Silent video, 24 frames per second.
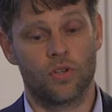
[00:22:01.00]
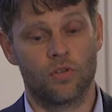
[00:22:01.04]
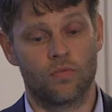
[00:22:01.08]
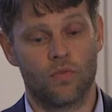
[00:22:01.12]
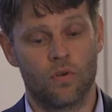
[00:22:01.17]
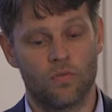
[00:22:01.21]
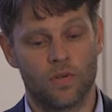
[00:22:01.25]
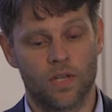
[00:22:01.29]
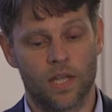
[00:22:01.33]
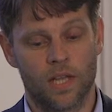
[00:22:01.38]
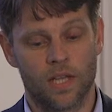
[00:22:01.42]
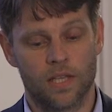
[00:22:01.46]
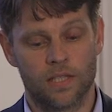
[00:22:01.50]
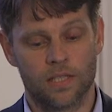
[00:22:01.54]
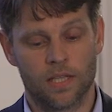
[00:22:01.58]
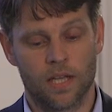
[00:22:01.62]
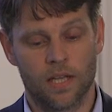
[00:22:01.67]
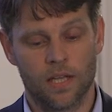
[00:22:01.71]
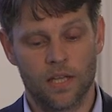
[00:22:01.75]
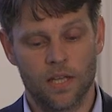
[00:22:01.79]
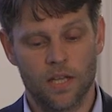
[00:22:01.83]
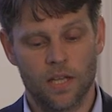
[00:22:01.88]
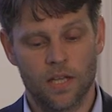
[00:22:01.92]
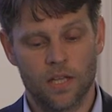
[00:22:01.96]
your own data.
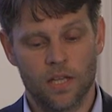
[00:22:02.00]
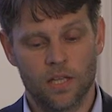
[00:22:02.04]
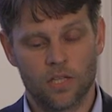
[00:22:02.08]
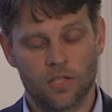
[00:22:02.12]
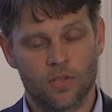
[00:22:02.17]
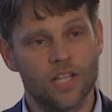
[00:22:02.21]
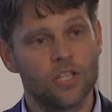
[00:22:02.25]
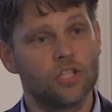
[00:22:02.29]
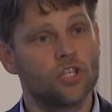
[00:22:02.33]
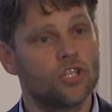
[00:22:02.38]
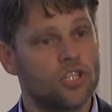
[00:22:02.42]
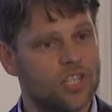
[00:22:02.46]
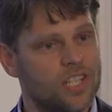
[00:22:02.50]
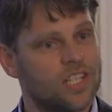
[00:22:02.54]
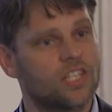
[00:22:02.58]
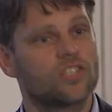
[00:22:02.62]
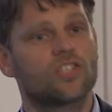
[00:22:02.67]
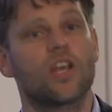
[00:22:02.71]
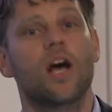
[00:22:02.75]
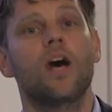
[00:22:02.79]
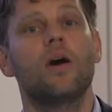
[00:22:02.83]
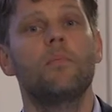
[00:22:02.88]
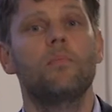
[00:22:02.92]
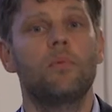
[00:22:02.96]
So that's just an
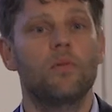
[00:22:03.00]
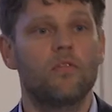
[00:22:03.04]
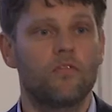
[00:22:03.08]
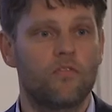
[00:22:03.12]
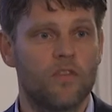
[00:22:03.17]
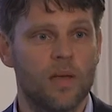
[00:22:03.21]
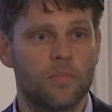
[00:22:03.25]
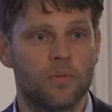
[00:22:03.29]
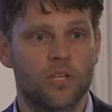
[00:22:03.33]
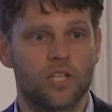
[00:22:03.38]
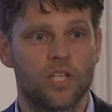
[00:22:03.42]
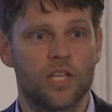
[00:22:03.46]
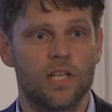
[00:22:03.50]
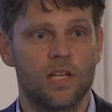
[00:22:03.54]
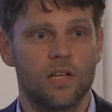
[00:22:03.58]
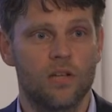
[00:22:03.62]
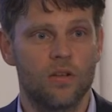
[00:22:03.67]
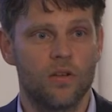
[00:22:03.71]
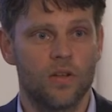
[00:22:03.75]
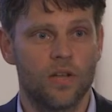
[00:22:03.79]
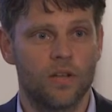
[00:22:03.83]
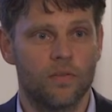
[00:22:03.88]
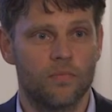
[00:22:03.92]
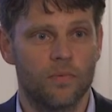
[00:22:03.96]
example of where machine
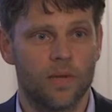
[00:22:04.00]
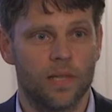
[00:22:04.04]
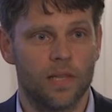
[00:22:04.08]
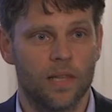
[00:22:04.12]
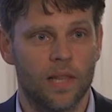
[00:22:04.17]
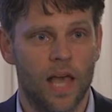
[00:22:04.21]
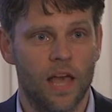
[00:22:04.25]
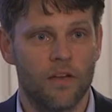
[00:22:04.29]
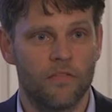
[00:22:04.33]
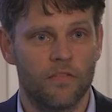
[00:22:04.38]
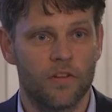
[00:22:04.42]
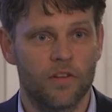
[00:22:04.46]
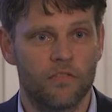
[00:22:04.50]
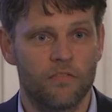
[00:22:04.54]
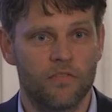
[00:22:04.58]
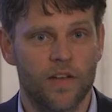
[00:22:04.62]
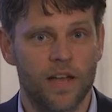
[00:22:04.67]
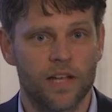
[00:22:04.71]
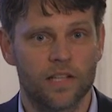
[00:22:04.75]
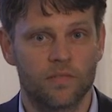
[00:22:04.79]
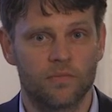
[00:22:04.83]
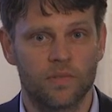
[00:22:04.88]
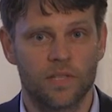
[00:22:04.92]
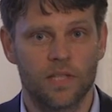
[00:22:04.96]
learning will have an
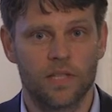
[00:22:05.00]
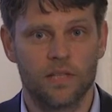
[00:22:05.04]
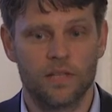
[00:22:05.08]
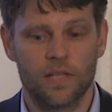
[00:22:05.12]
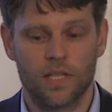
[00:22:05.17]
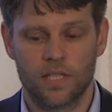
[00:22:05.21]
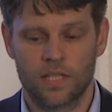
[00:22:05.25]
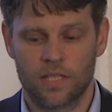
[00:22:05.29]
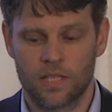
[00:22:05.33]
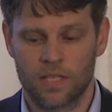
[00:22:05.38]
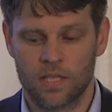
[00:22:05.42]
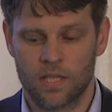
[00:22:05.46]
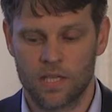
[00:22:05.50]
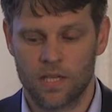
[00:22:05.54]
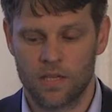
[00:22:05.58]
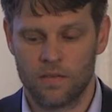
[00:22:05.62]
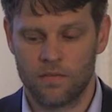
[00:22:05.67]
effect within this